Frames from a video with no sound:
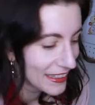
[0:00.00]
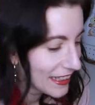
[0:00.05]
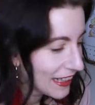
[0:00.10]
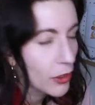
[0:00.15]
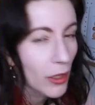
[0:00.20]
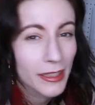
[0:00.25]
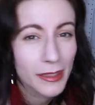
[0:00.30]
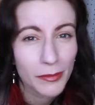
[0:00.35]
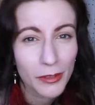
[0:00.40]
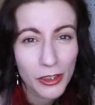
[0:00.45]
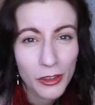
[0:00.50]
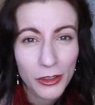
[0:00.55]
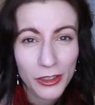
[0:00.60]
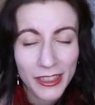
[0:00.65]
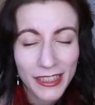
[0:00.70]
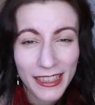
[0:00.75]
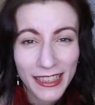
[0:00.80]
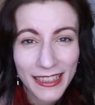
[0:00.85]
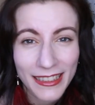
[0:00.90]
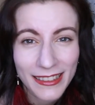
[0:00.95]
So as I'm
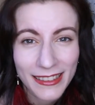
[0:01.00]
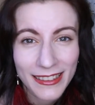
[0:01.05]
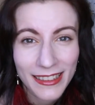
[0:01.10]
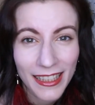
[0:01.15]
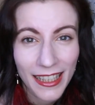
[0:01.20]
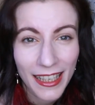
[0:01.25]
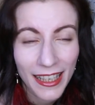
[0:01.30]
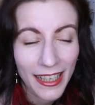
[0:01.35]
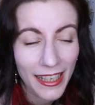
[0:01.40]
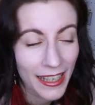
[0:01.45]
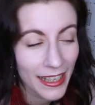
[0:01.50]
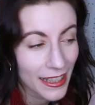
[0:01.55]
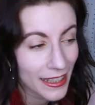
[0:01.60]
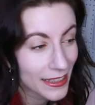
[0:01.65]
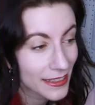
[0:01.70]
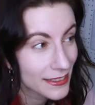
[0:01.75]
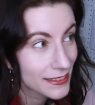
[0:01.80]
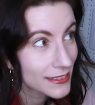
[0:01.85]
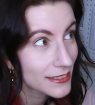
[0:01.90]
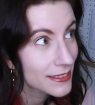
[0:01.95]
recording this, it
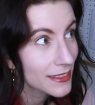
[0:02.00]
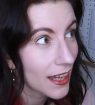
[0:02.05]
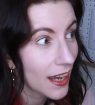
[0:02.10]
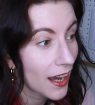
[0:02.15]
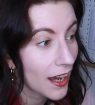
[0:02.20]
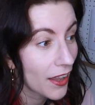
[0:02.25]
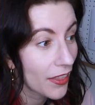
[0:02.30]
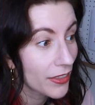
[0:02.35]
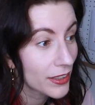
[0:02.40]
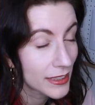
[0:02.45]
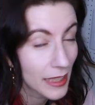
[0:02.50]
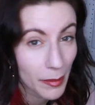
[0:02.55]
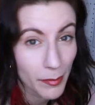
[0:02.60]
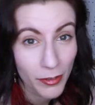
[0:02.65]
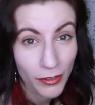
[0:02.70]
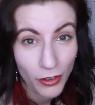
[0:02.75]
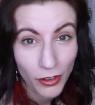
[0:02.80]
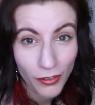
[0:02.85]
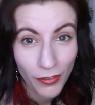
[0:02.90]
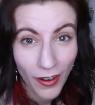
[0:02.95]
is the day
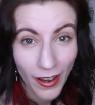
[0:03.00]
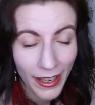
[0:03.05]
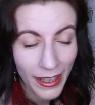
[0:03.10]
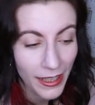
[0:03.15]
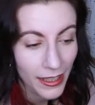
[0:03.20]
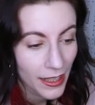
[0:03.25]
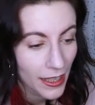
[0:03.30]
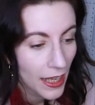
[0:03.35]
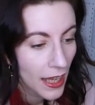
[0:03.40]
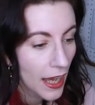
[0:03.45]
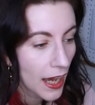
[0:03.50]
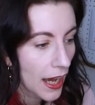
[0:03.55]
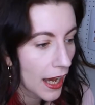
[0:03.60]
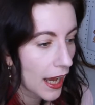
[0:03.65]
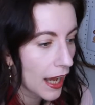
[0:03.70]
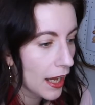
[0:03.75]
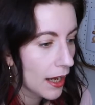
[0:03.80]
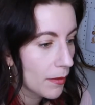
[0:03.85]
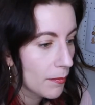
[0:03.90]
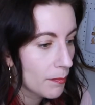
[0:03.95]
before the fight.
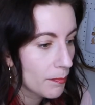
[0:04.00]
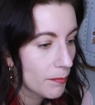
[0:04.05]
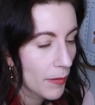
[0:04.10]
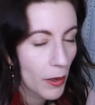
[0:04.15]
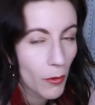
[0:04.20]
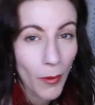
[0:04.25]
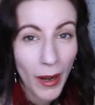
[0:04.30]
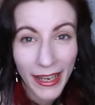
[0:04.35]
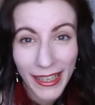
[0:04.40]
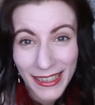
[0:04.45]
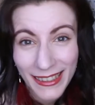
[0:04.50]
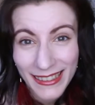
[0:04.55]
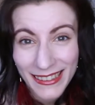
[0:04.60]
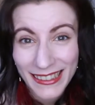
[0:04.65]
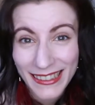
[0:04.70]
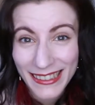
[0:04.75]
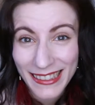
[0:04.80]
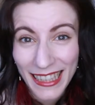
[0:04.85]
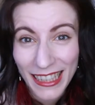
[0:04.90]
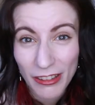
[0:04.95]
My weigh-in
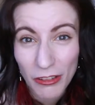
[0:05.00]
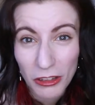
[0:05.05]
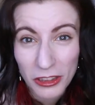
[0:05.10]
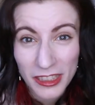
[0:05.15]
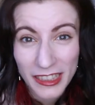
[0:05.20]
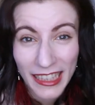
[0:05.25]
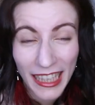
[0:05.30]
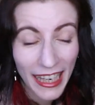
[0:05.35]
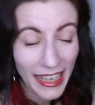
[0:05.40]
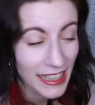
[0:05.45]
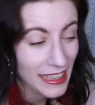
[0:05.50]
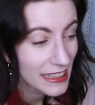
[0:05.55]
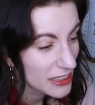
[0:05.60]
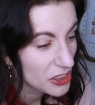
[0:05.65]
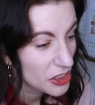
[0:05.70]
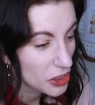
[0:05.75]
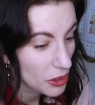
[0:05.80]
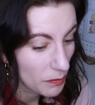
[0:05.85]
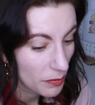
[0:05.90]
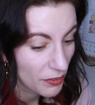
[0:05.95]
is later on today.
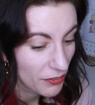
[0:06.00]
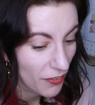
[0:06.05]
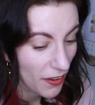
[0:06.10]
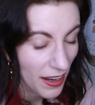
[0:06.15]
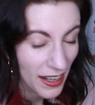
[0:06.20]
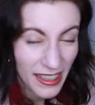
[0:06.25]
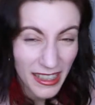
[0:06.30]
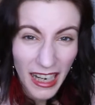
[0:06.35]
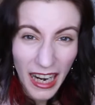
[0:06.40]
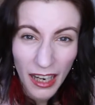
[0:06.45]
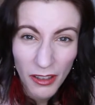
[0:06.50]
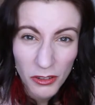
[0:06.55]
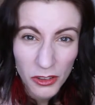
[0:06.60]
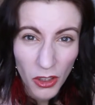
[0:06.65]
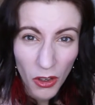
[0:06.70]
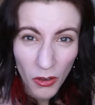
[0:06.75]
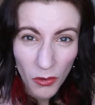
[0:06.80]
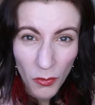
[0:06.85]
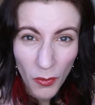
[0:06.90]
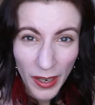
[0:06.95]
Should be fine. I was
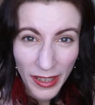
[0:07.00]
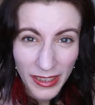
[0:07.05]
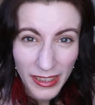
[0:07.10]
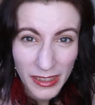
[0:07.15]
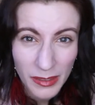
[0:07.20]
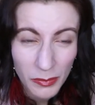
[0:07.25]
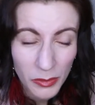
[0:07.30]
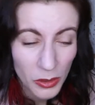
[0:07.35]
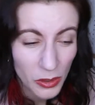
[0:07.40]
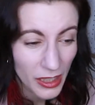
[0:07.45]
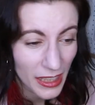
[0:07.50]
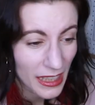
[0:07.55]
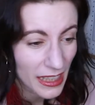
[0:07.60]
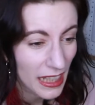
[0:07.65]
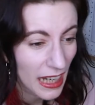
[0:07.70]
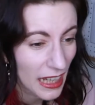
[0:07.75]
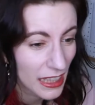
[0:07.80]
on weight this morning.